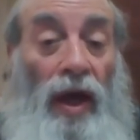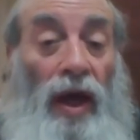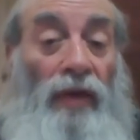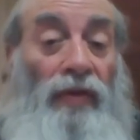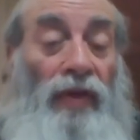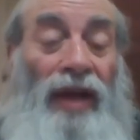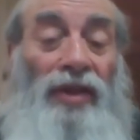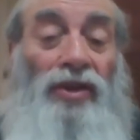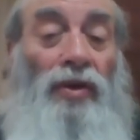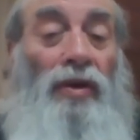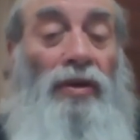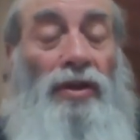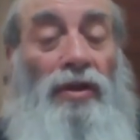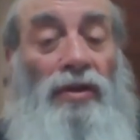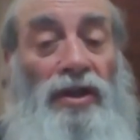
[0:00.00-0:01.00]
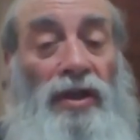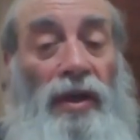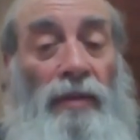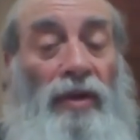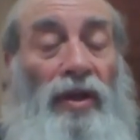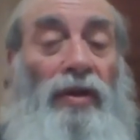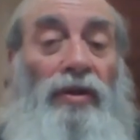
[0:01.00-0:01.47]
and that's also
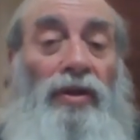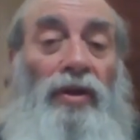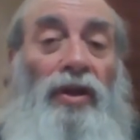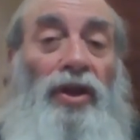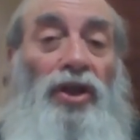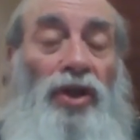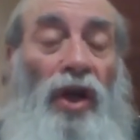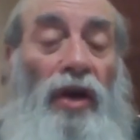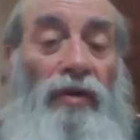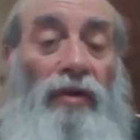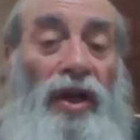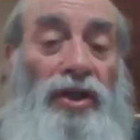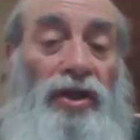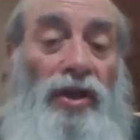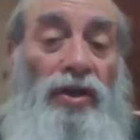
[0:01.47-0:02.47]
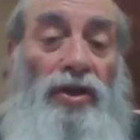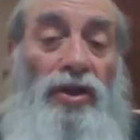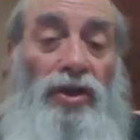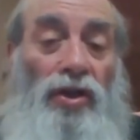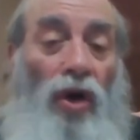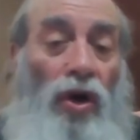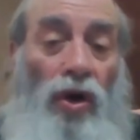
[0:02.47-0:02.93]
similar to the Shoresh
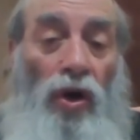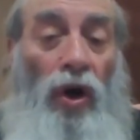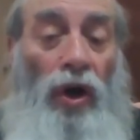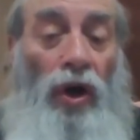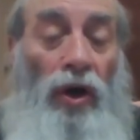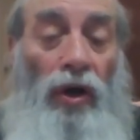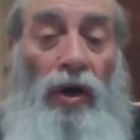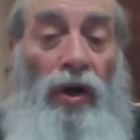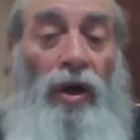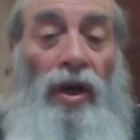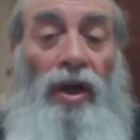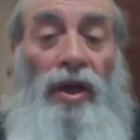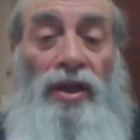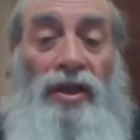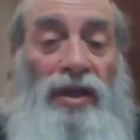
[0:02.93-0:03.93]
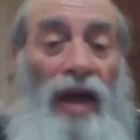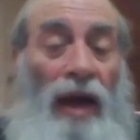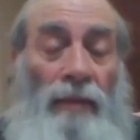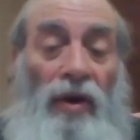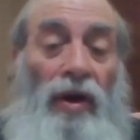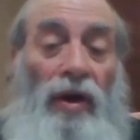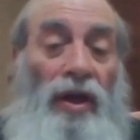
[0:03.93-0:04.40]
Sogoyer,
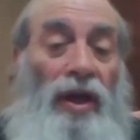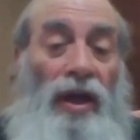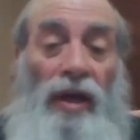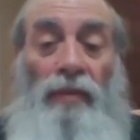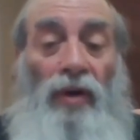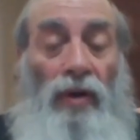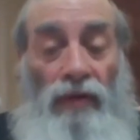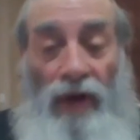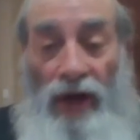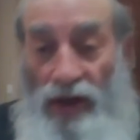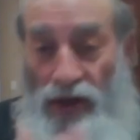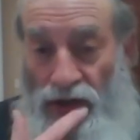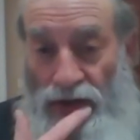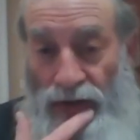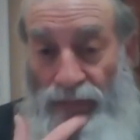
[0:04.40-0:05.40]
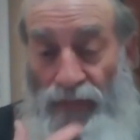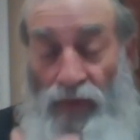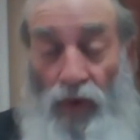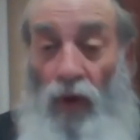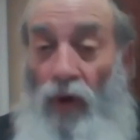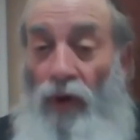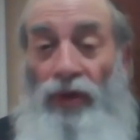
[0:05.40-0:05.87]
Samach Gimel Reish.
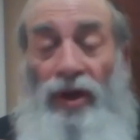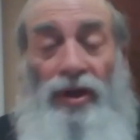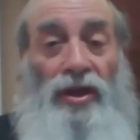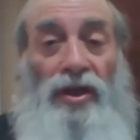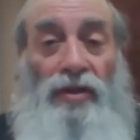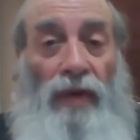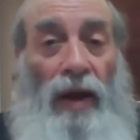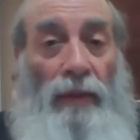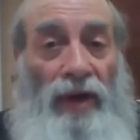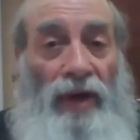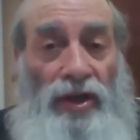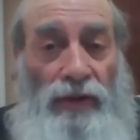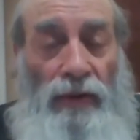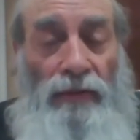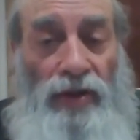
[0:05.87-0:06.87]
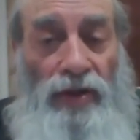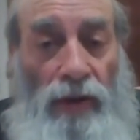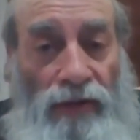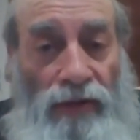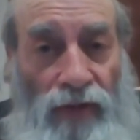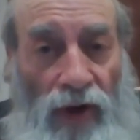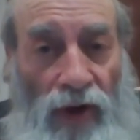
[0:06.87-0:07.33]
All this is Rabbi
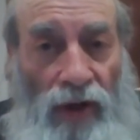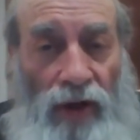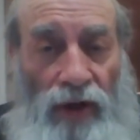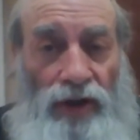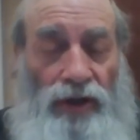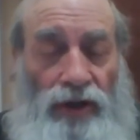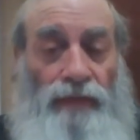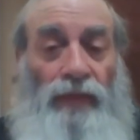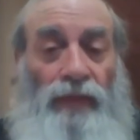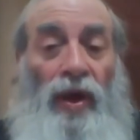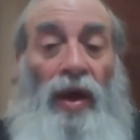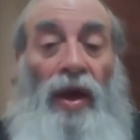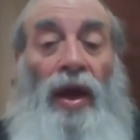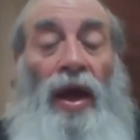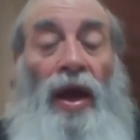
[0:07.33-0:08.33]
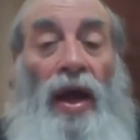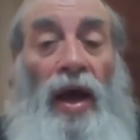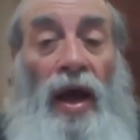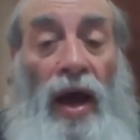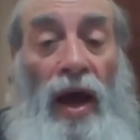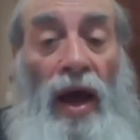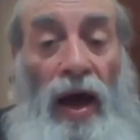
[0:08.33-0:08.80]
Shimshon Frohersh.
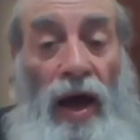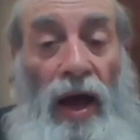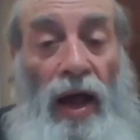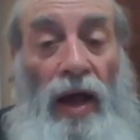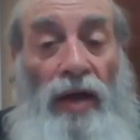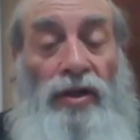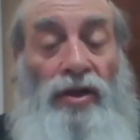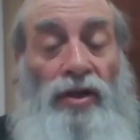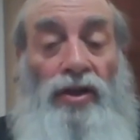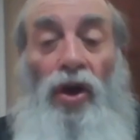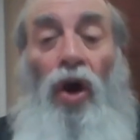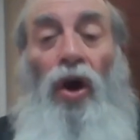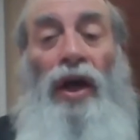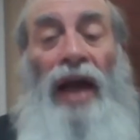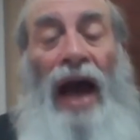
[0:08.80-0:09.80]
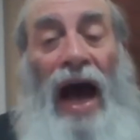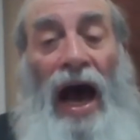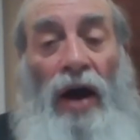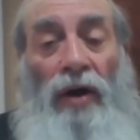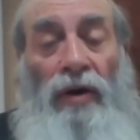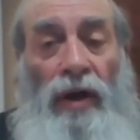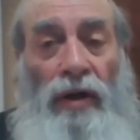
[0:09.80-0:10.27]

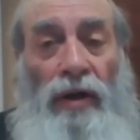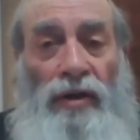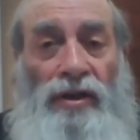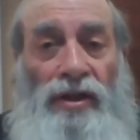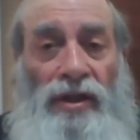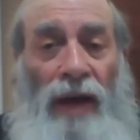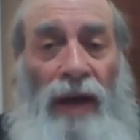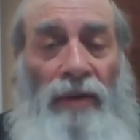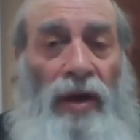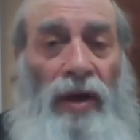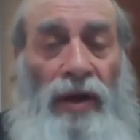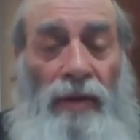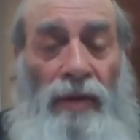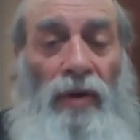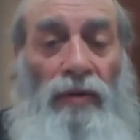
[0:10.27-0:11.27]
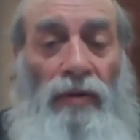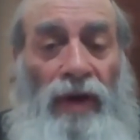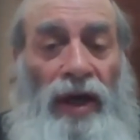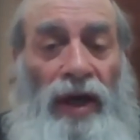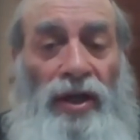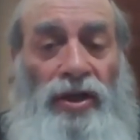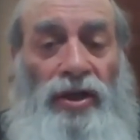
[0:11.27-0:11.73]
Sogar, Samach Gimel
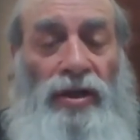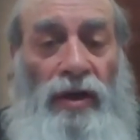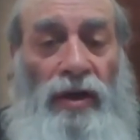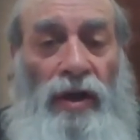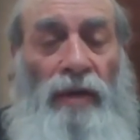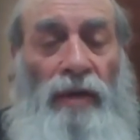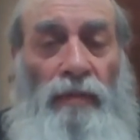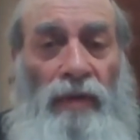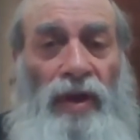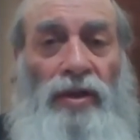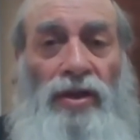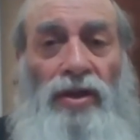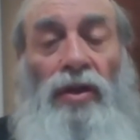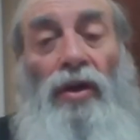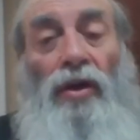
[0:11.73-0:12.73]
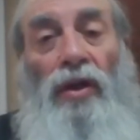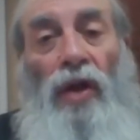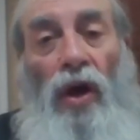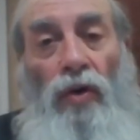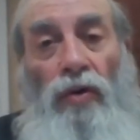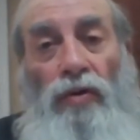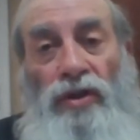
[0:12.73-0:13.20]
Reish, means to
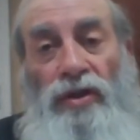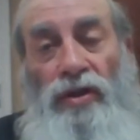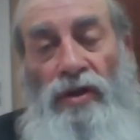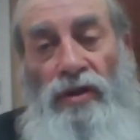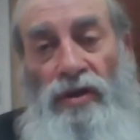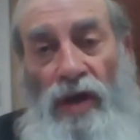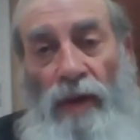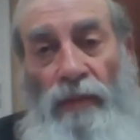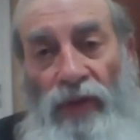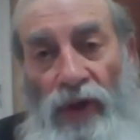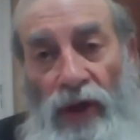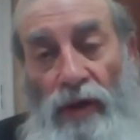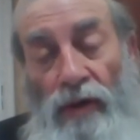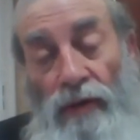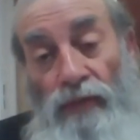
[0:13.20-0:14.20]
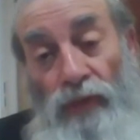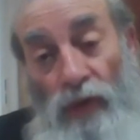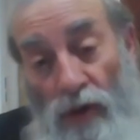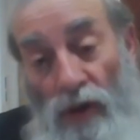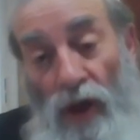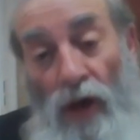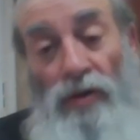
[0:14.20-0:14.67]
close something.
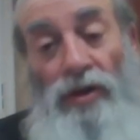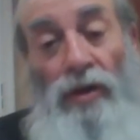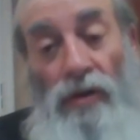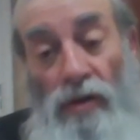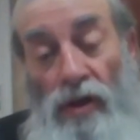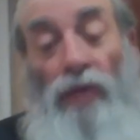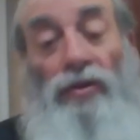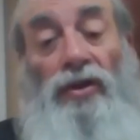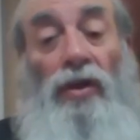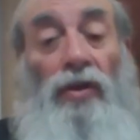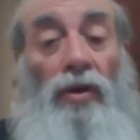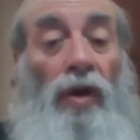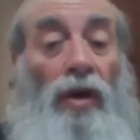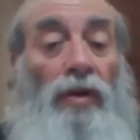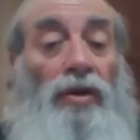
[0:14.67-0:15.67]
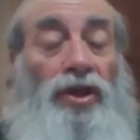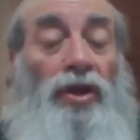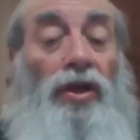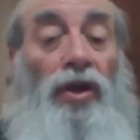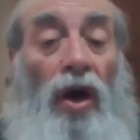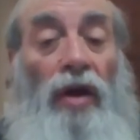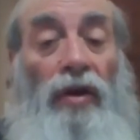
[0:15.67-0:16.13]
Close it, close the door.
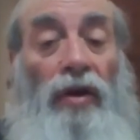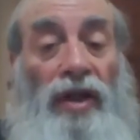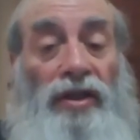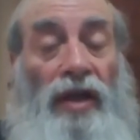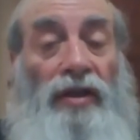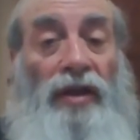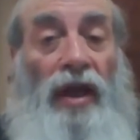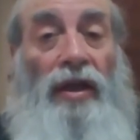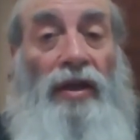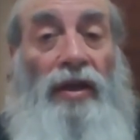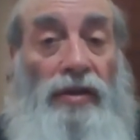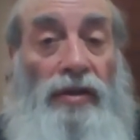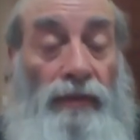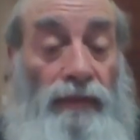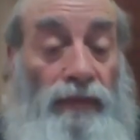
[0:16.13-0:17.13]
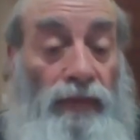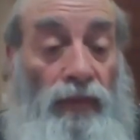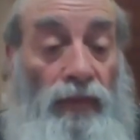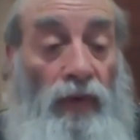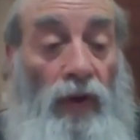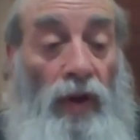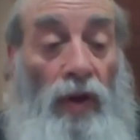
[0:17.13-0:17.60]
Sigoyer esadelis.
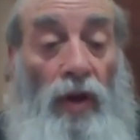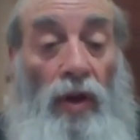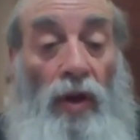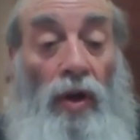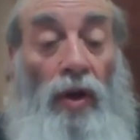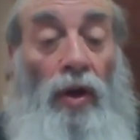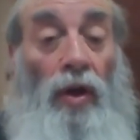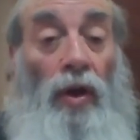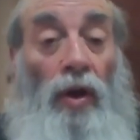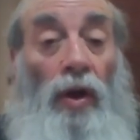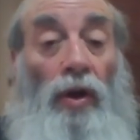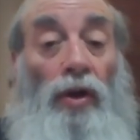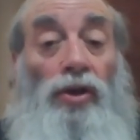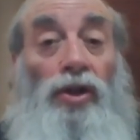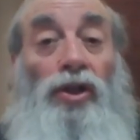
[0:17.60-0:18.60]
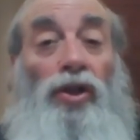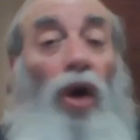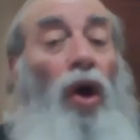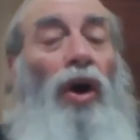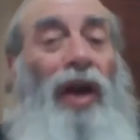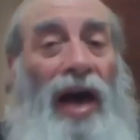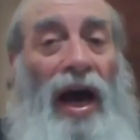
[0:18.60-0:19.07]

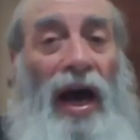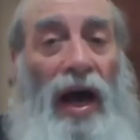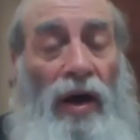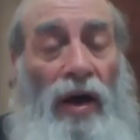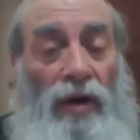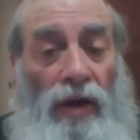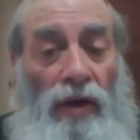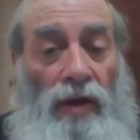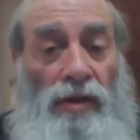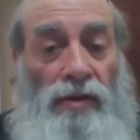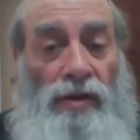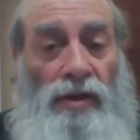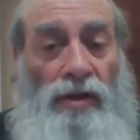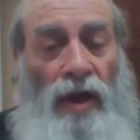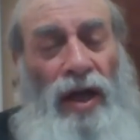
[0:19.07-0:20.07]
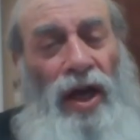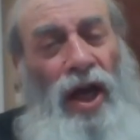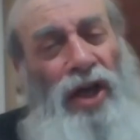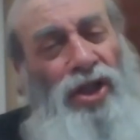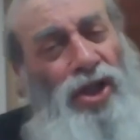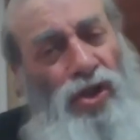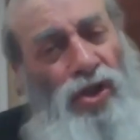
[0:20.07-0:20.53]
Sochar,
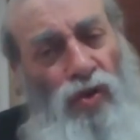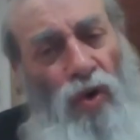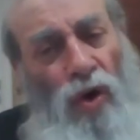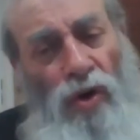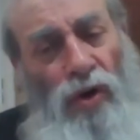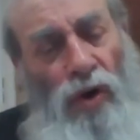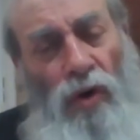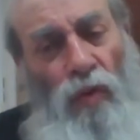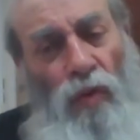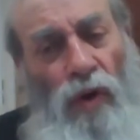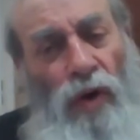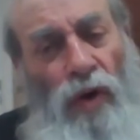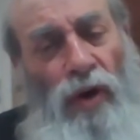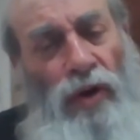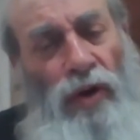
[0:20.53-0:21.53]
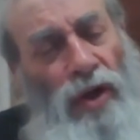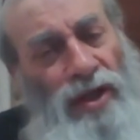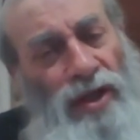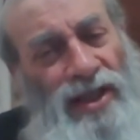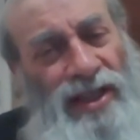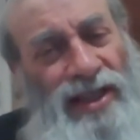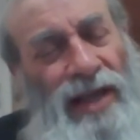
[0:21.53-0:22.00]
a stronger word,
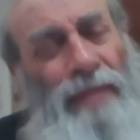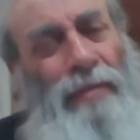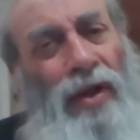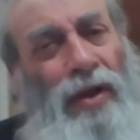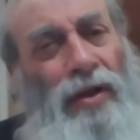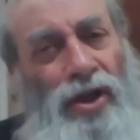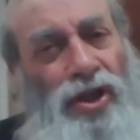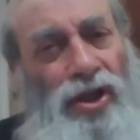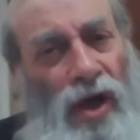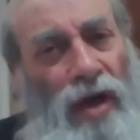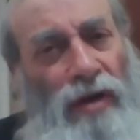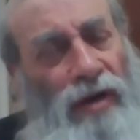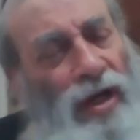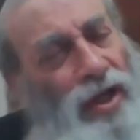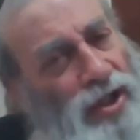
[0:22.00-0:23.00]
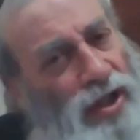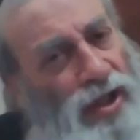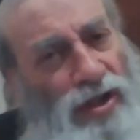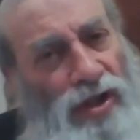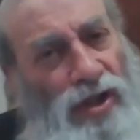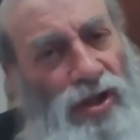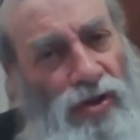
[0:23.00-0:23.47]
similar shoresh,
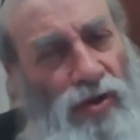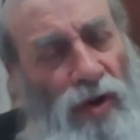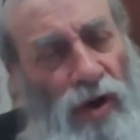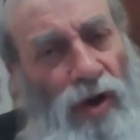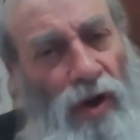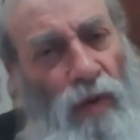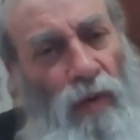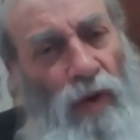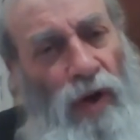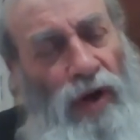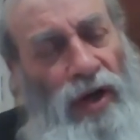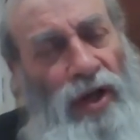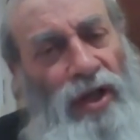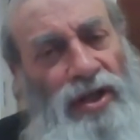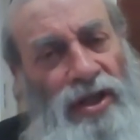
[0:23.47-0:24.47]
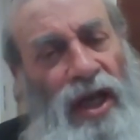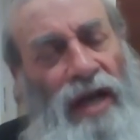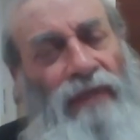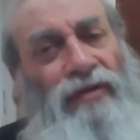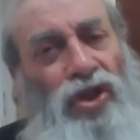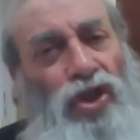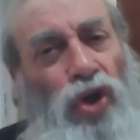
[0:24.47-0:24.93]
just a stronger word, instead
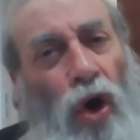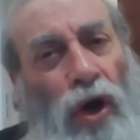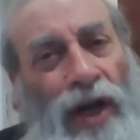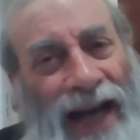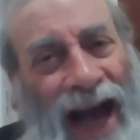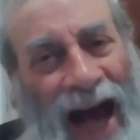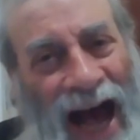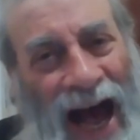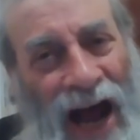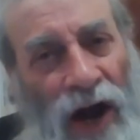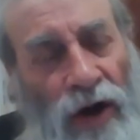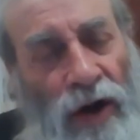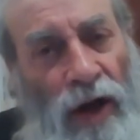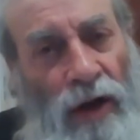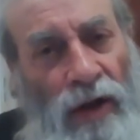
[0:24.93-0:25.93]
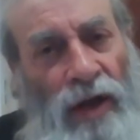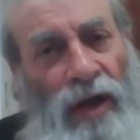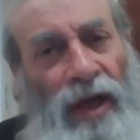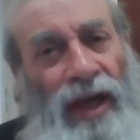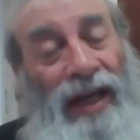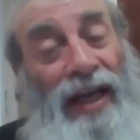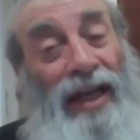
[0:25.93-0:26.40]
of sogar,
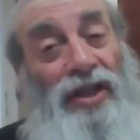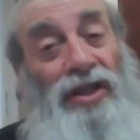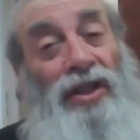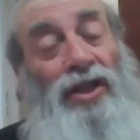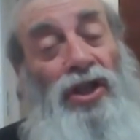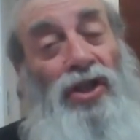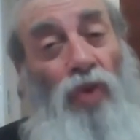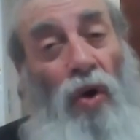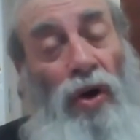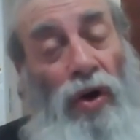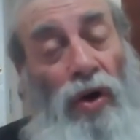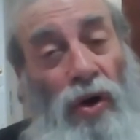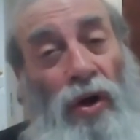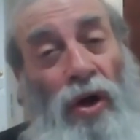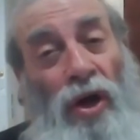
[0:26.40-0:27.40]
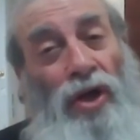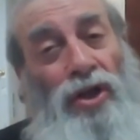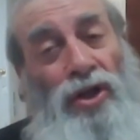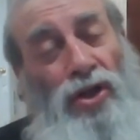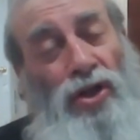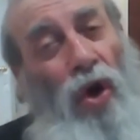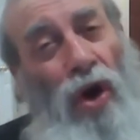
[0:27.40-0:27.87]
it's stronger.
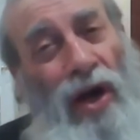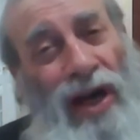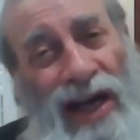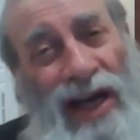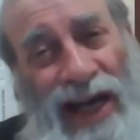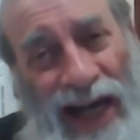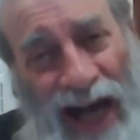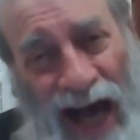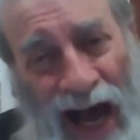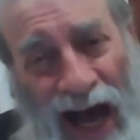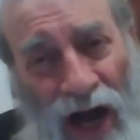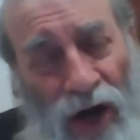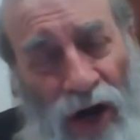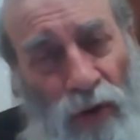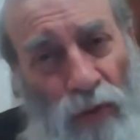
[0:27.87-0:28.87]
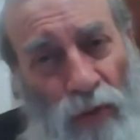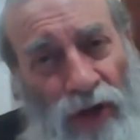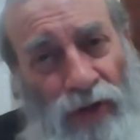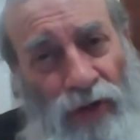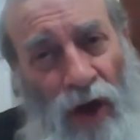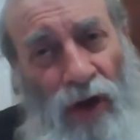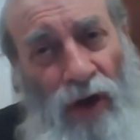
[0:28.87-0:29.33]
Sochar
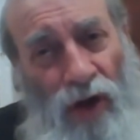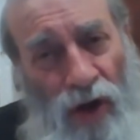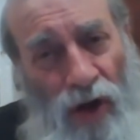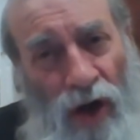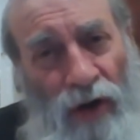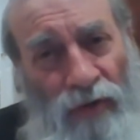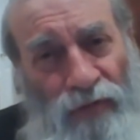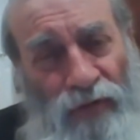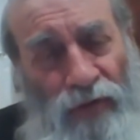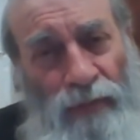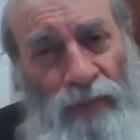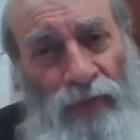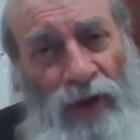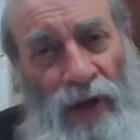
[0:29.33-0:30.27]
with a chaf,